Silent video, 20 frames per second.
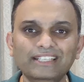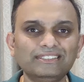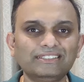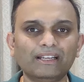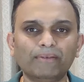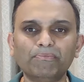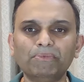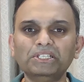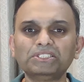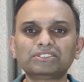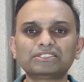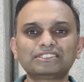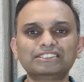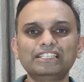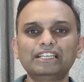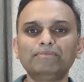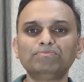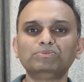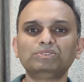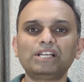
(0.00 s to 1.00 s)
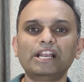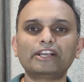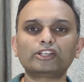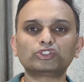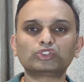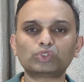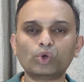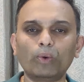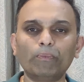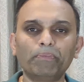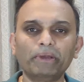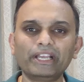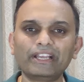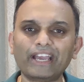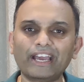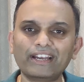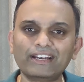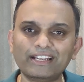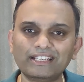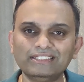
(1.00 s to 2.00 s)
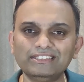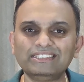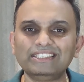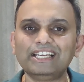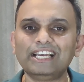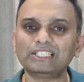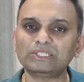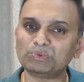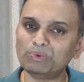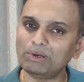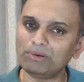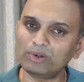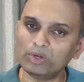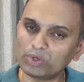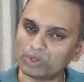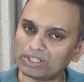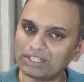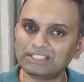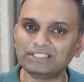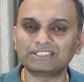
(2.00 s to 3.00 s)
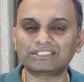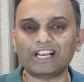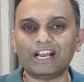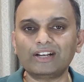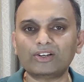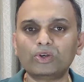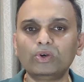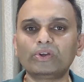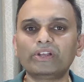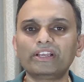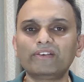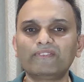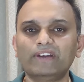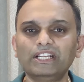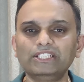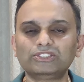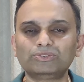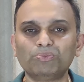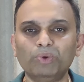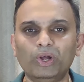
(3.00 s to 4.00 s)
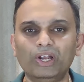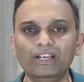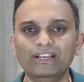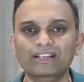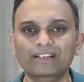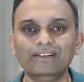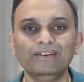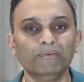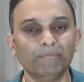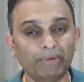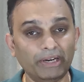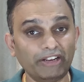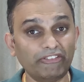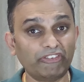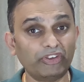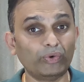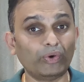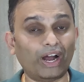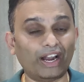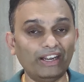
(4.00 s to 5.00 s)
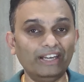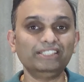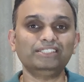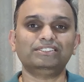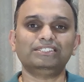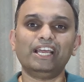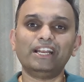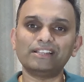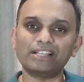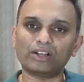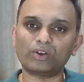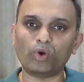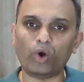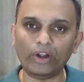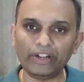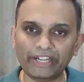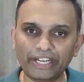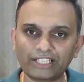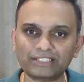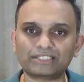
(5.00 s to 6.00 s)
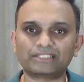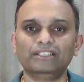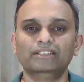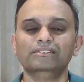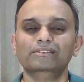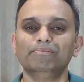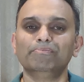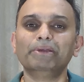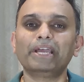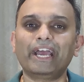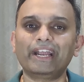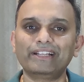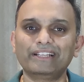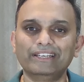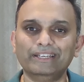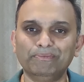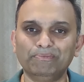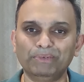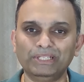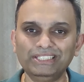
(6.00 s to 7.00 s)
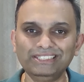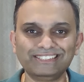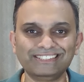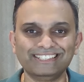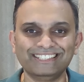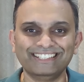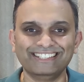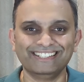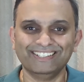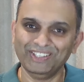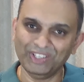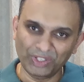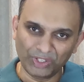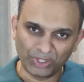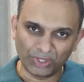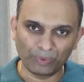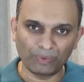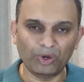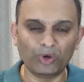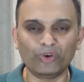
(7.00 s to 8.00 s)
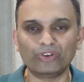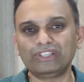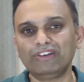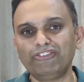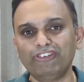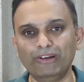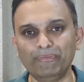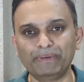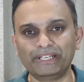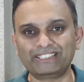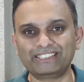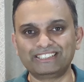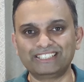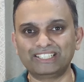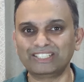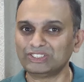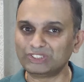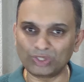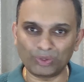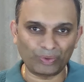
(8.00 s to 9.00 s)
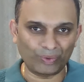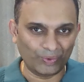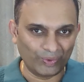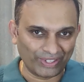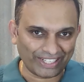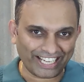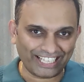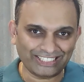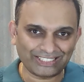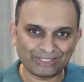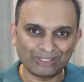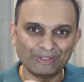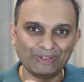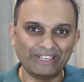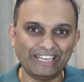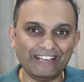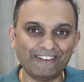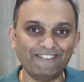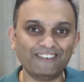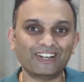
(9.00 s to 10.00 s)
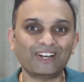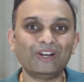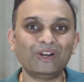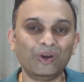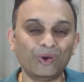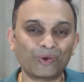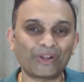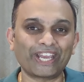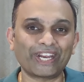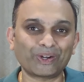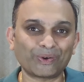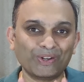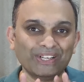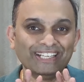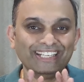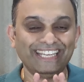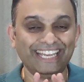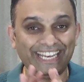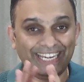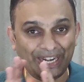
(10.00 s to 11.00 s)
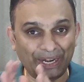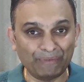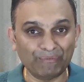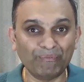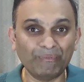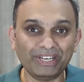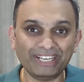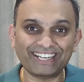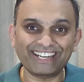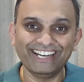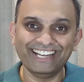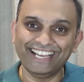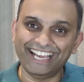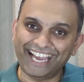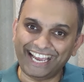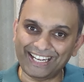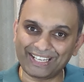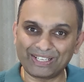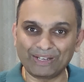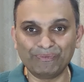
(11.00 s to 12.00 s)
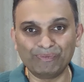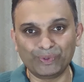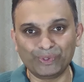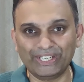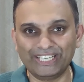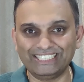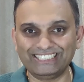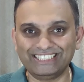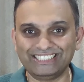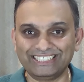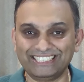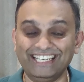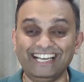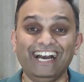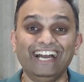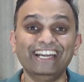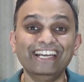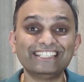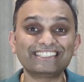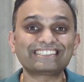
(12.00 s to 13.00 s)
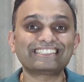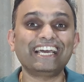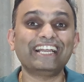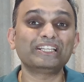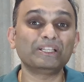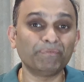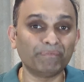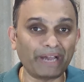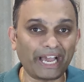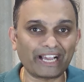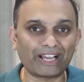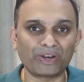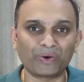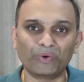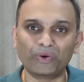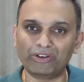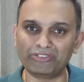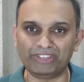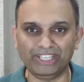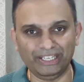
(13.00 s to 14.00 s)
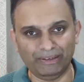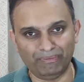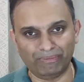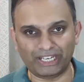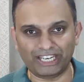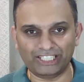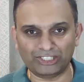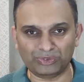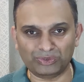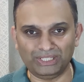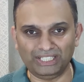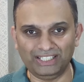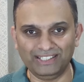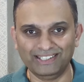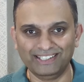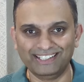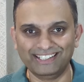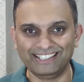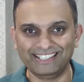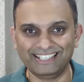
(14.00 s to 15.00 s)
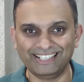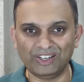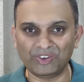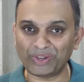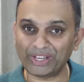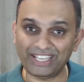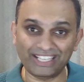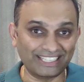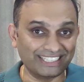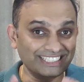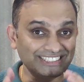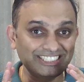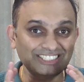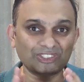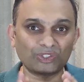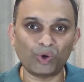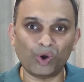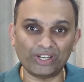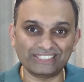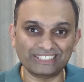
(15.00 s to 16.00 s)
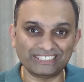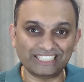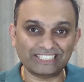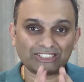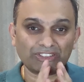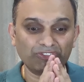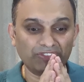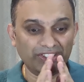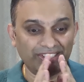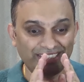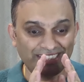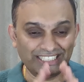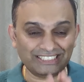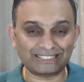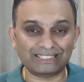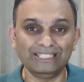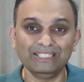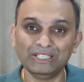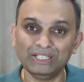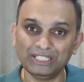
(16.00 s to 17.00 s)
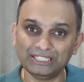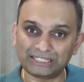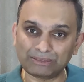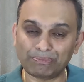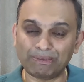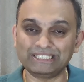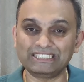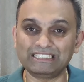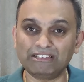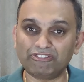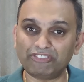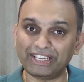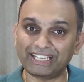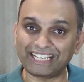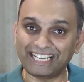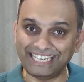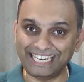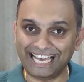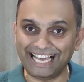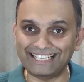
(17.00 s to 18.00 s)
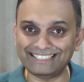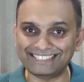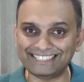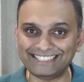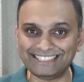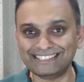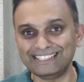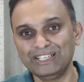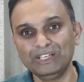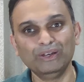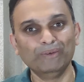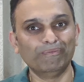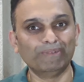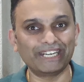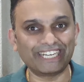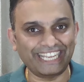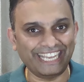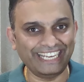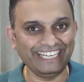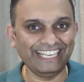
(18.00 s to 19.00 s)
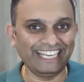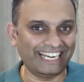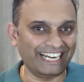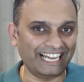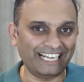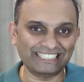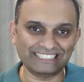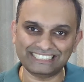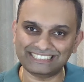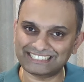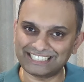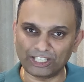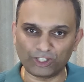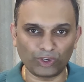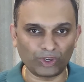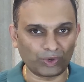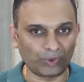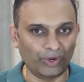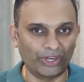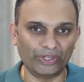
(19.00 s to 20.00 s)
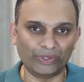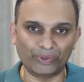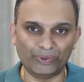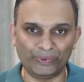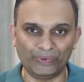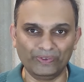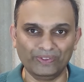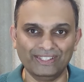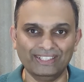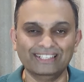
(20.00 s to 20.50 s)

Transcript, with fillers: These numbers seems like so big, and INSEADs will start looking very small. But if you understand the context behind the numbers, you will know the full picture. So guys, never look at a number and come to a decision. Understand the background of the number as well. Okay, this is not just for this specific analysis, but any analysis that you are going to do.